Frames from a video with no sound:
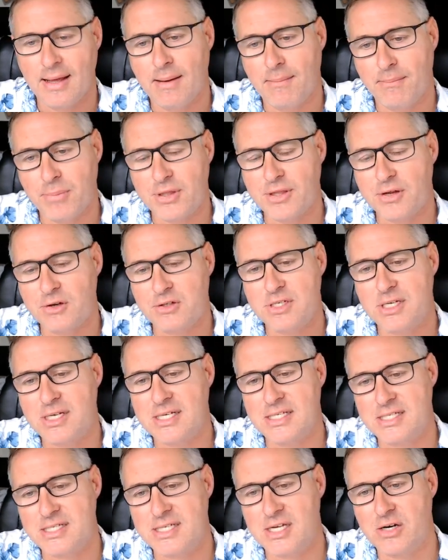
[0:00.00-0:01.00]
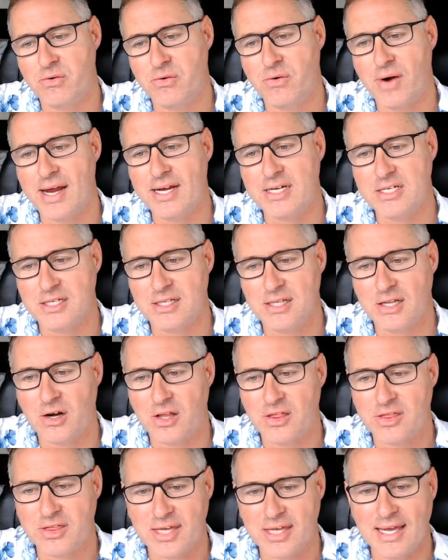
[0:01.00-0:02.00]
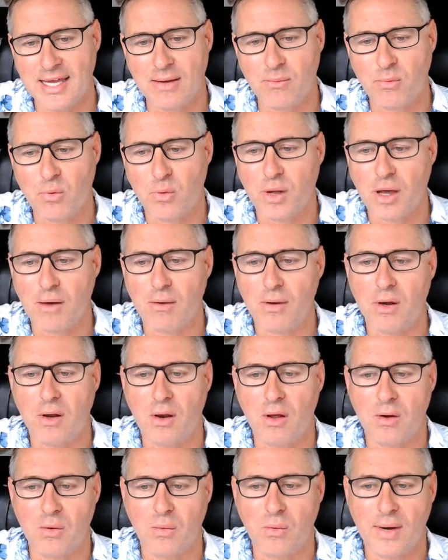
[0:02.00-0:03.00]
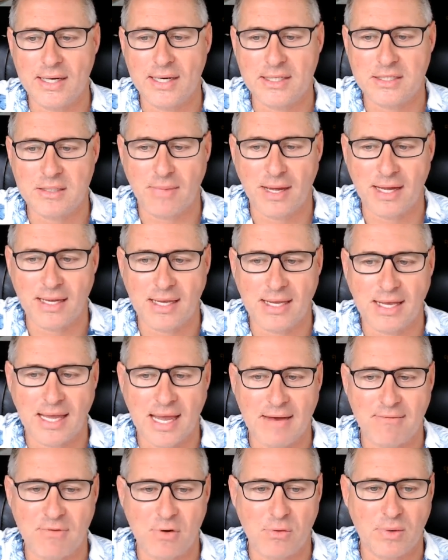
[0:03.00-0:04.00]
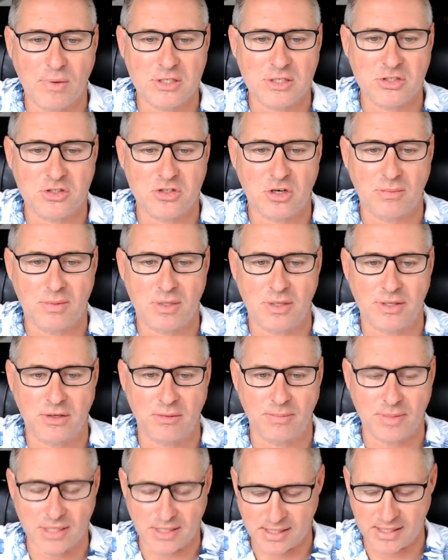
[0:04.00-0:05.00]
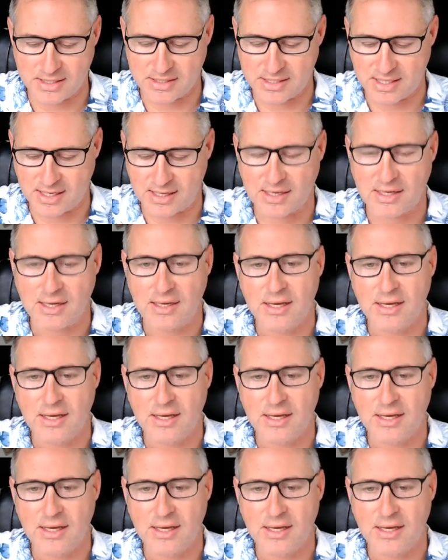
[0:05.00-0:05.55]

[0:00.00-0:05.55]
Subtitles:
But there is a consideration that I think will go a long way to making everyone's job a little bit easier